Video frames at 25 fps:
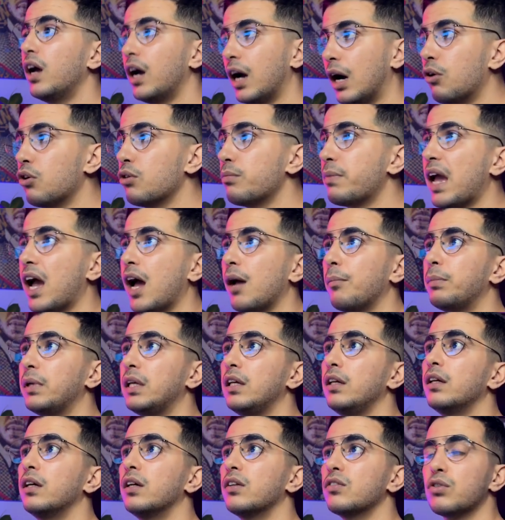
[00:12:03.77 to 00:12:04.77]
I will be
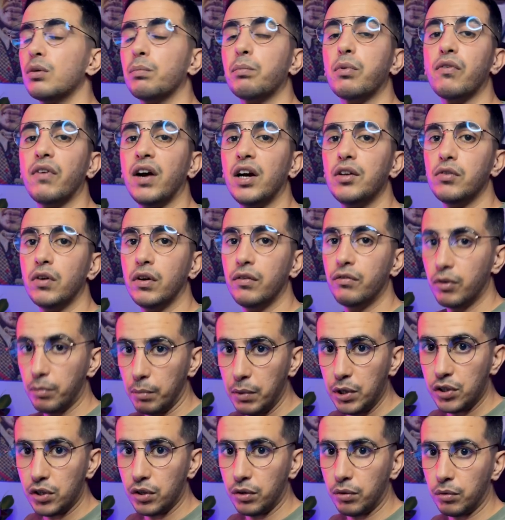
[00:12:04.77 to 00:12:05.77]
happy to provide you
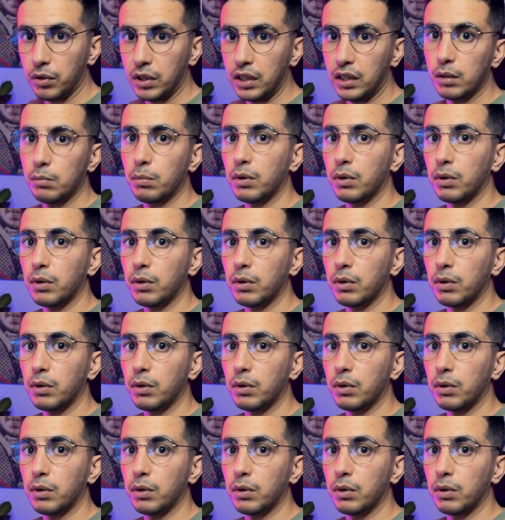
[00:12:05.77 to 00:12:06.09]
information you need.